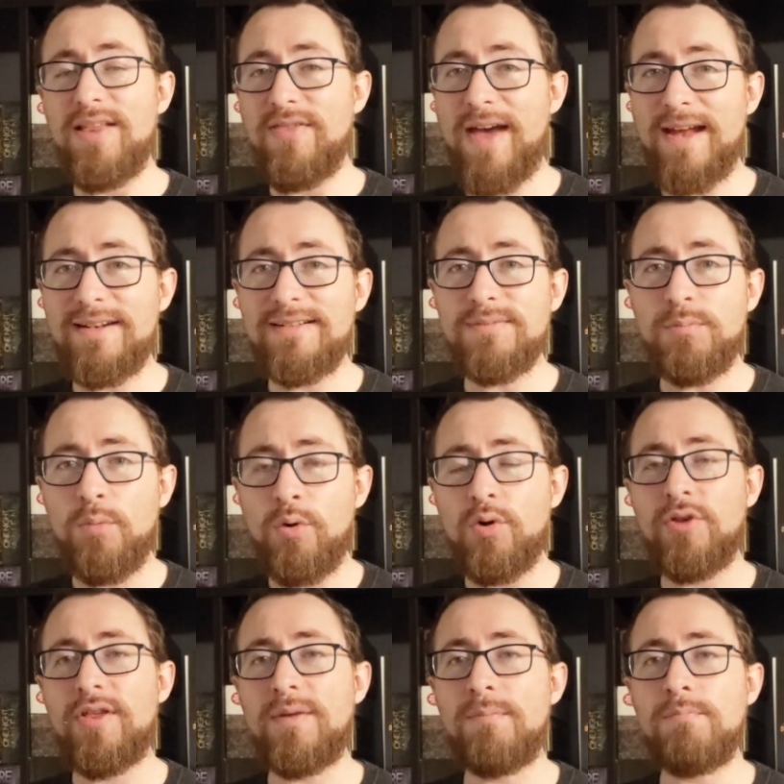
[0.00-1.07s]
That is
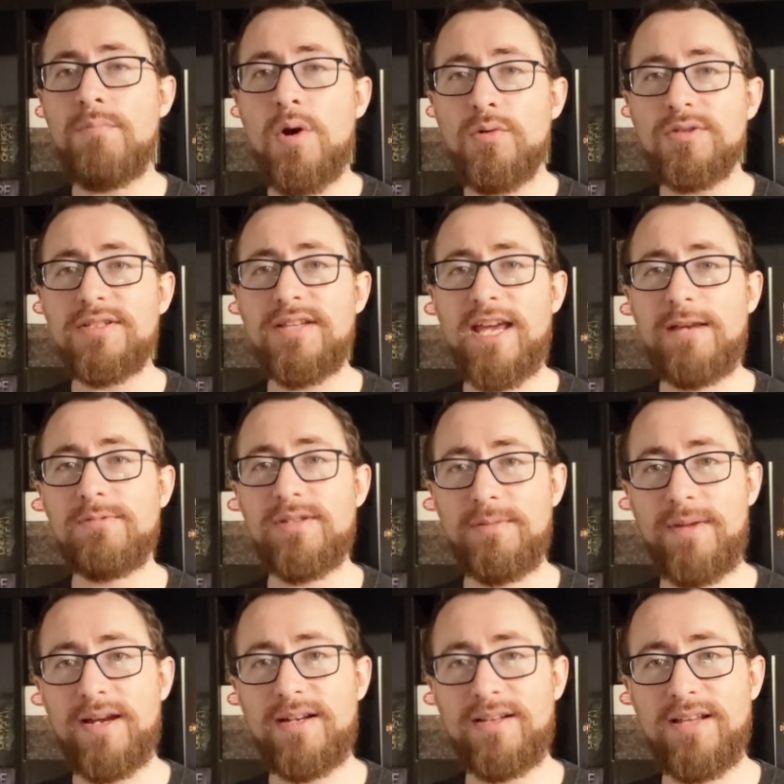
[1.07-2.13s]
more than most games in
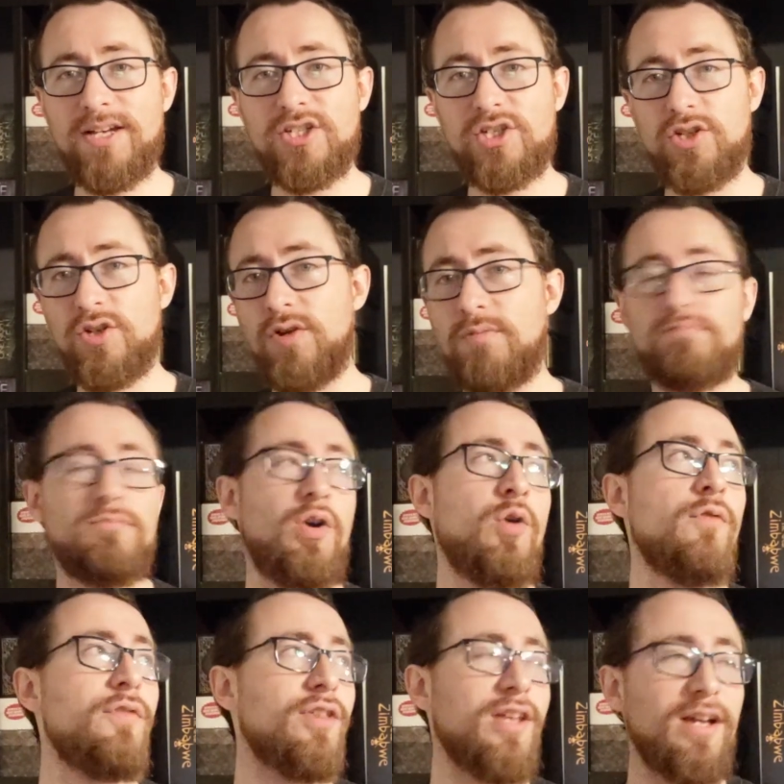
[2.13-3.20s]
my collection
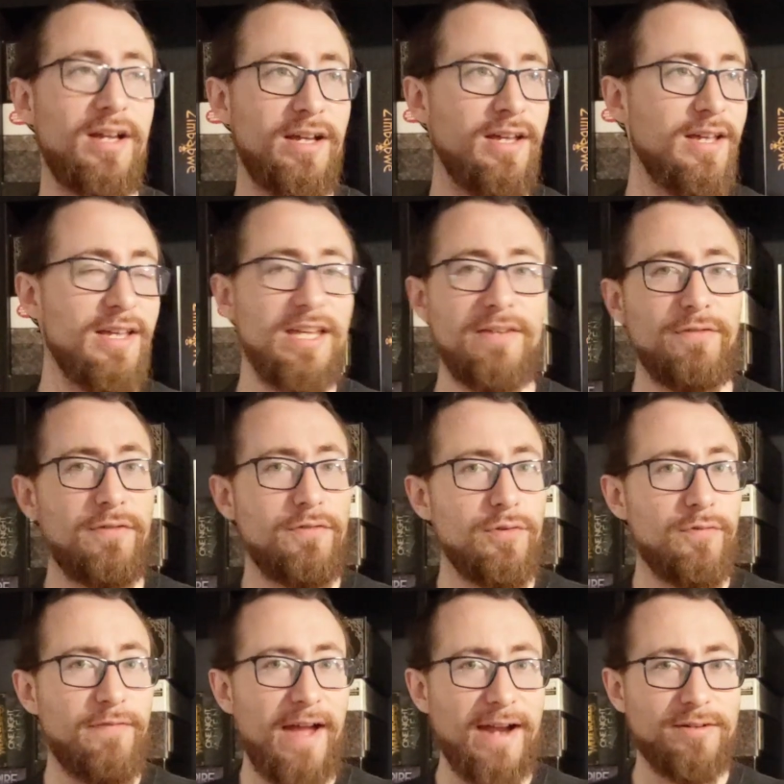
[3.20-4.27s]
even if you
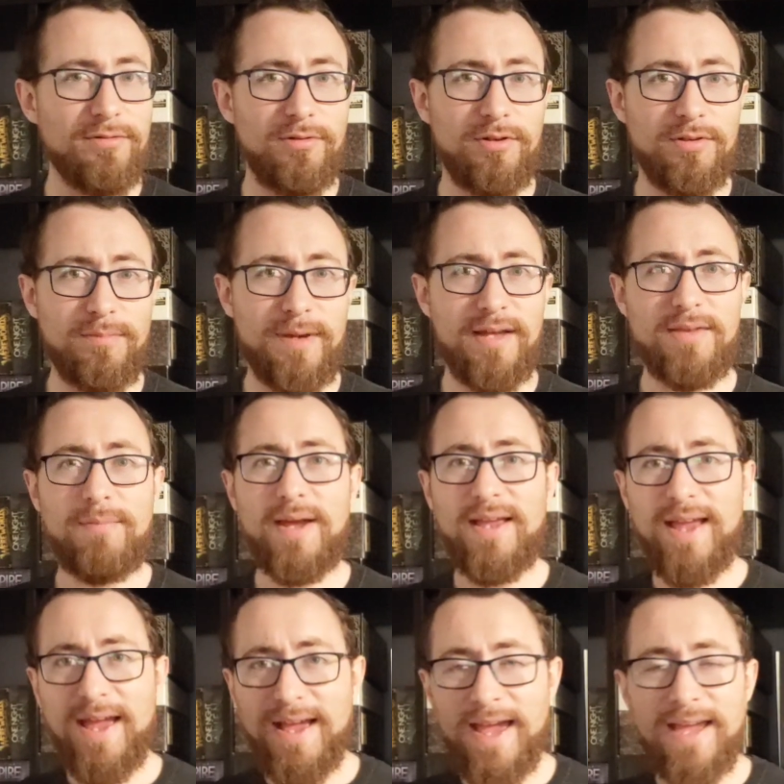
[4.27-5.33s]
factor in
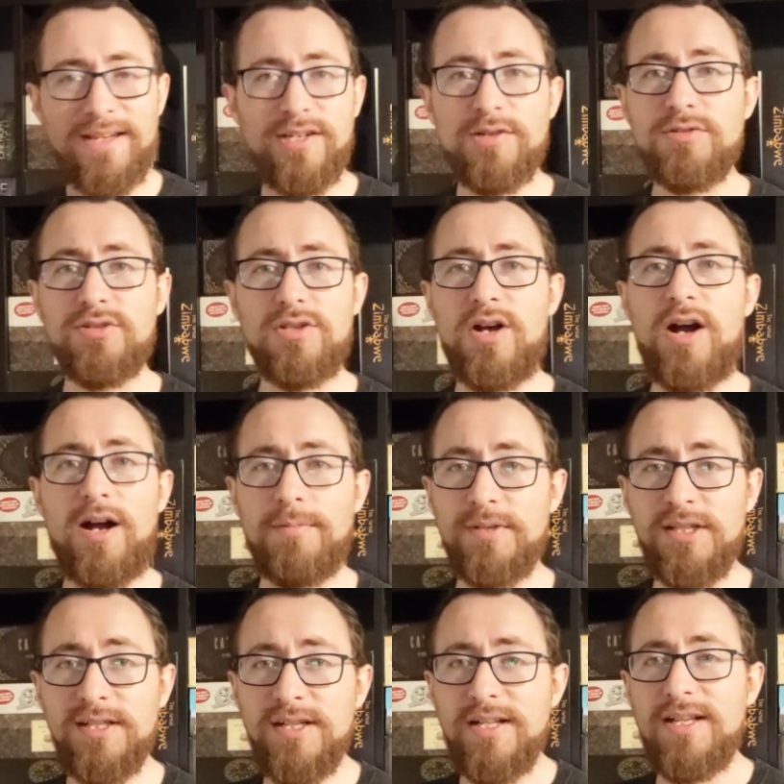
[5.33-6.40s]
my 8 years in the
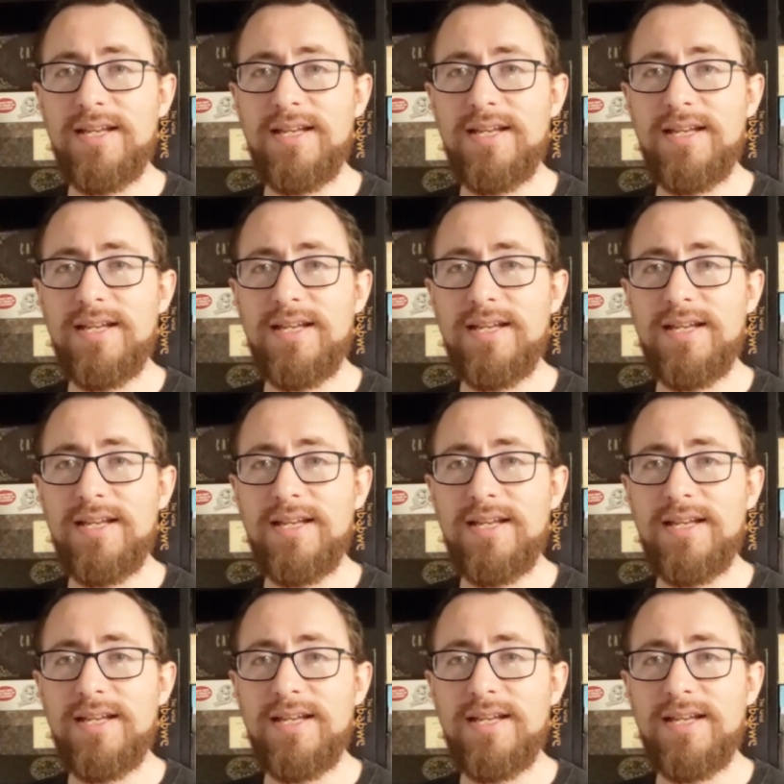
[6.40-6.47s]
hobby.